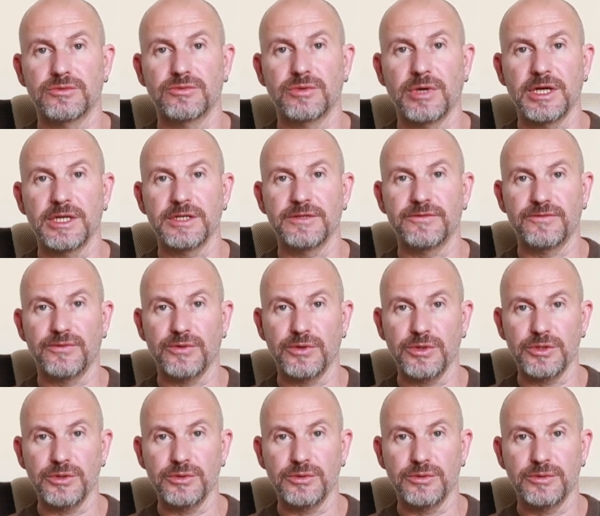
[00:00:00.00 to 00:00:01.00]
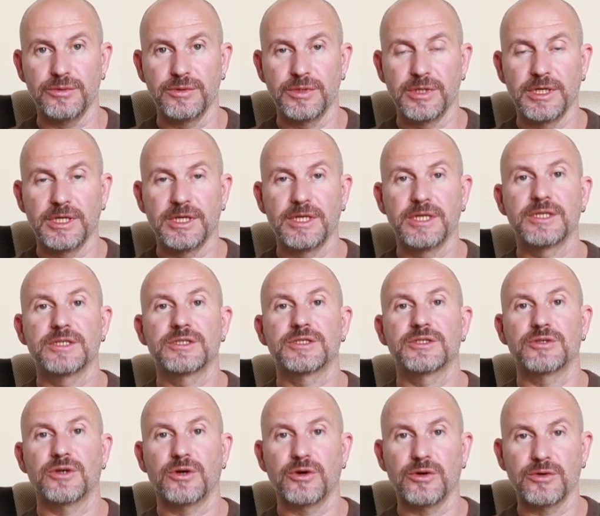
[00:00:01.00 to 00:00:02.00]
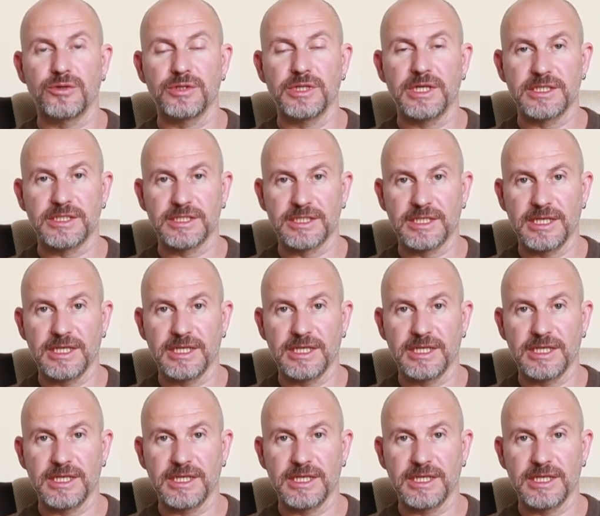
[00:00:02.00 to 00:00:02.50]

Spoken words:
right for you. So let's